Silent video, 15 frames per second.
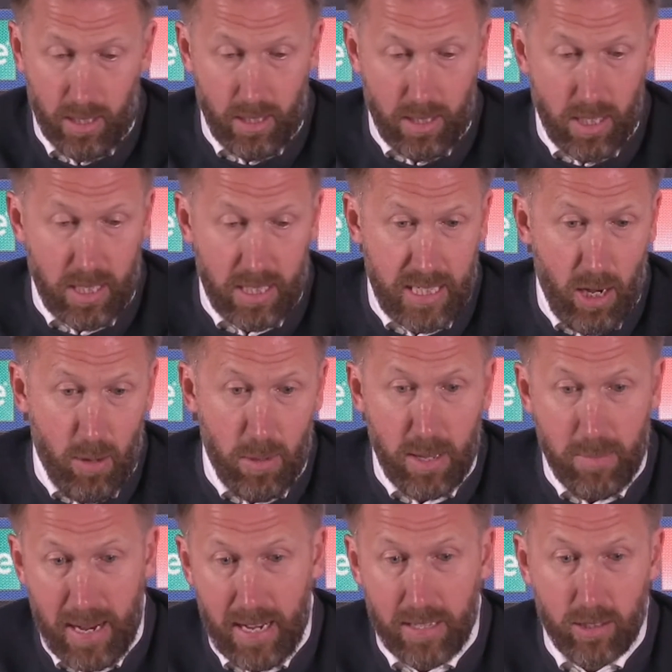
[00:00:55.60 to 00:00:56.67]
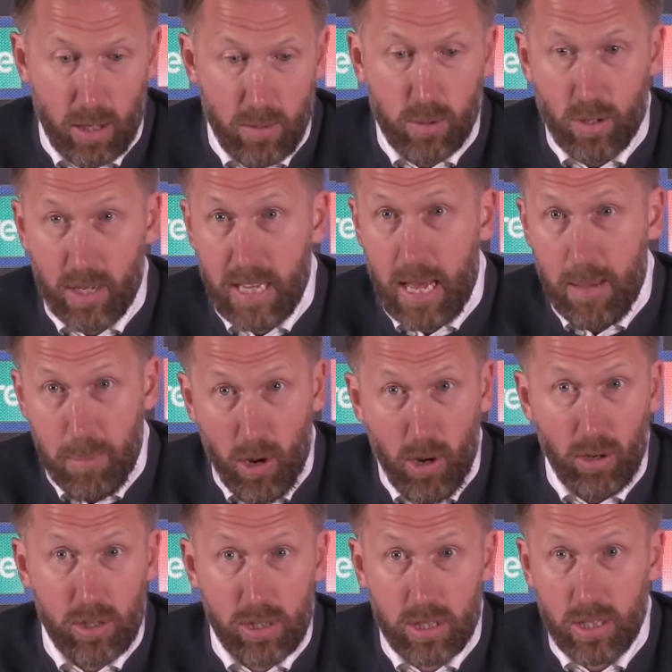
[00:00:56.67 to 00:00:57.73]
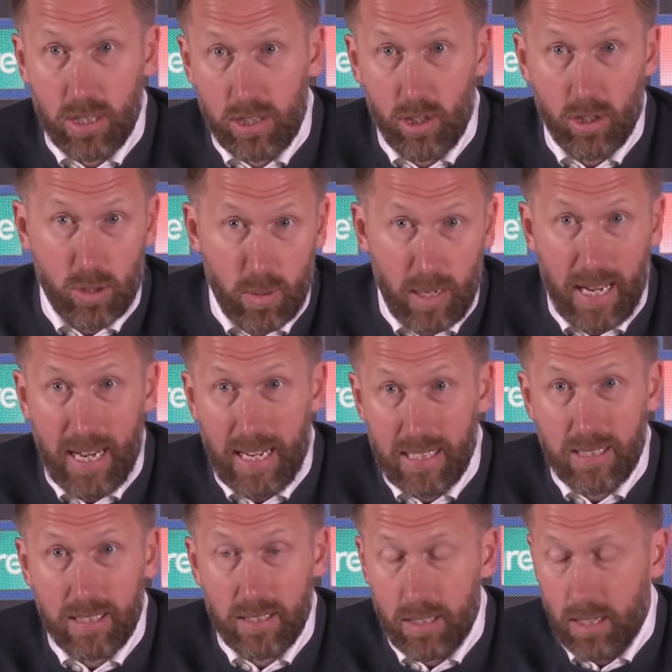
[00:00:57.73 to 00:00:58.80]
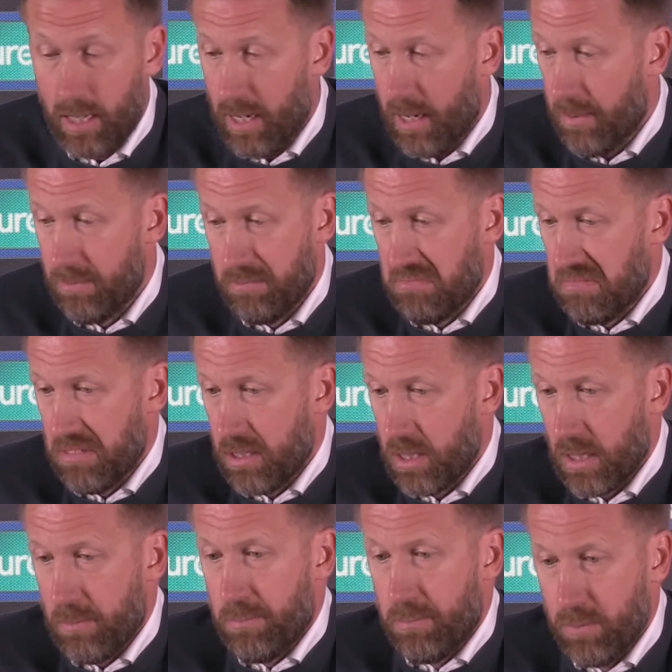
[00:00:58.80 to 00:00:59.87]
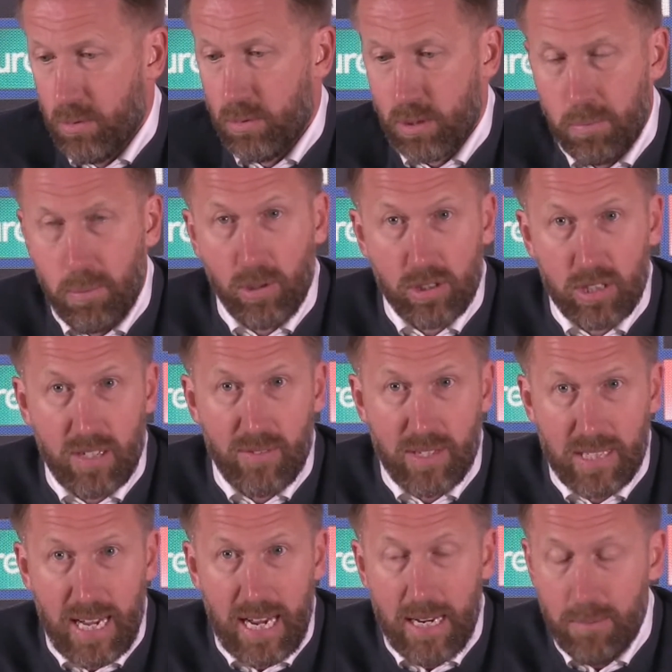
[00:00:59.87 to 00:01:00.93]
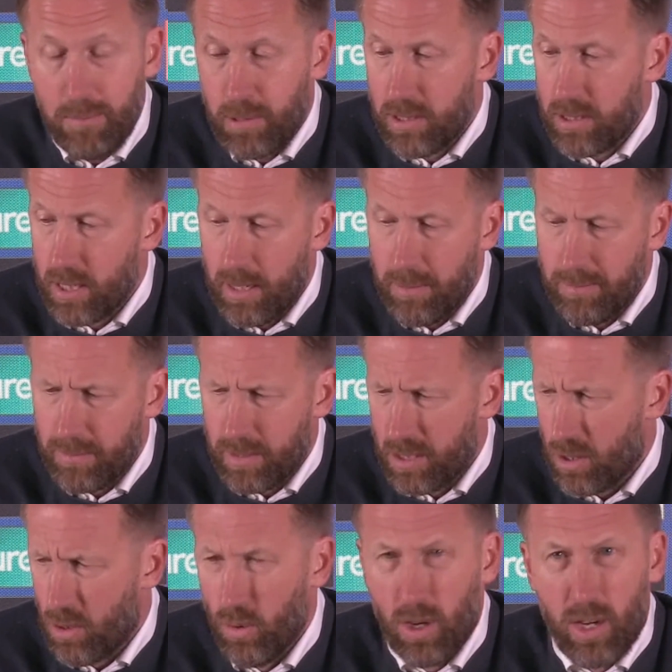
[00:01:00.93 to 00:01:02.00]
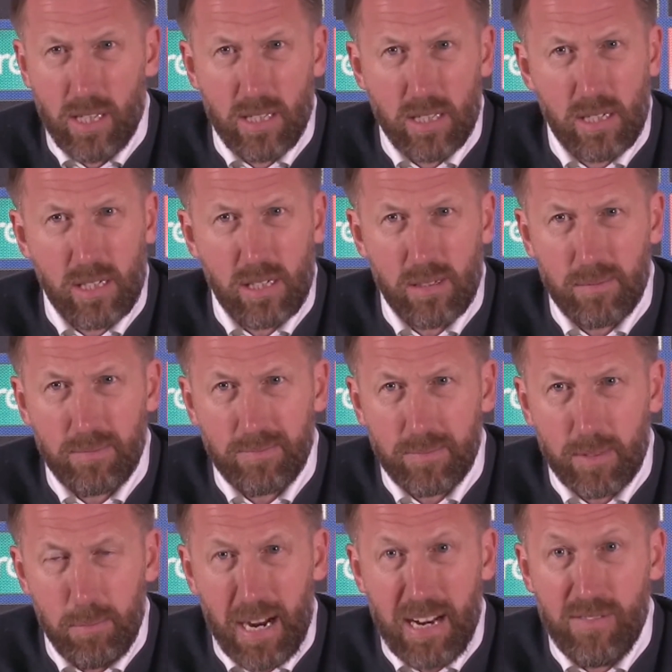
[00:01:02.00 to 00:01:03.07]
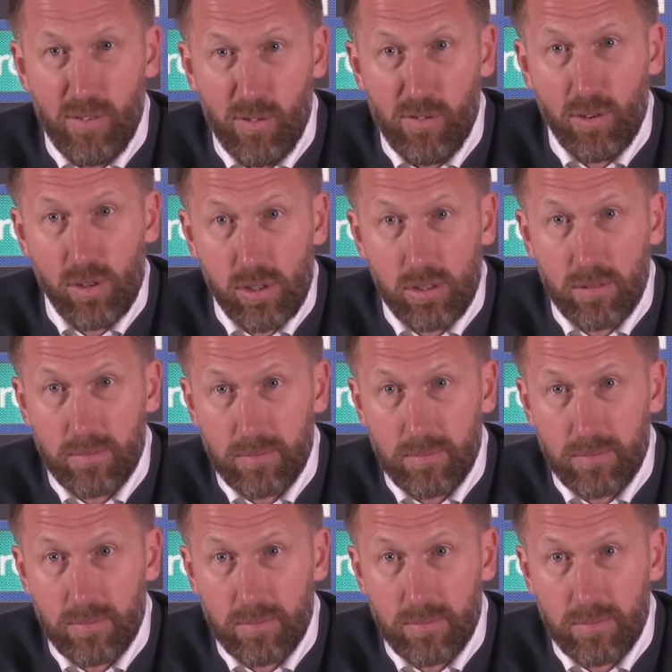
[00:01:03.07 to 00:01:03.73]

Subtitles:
You can tell by the amount of times we got in their box, the shots we had. There was a positive intent, but the scoreline's painful for us.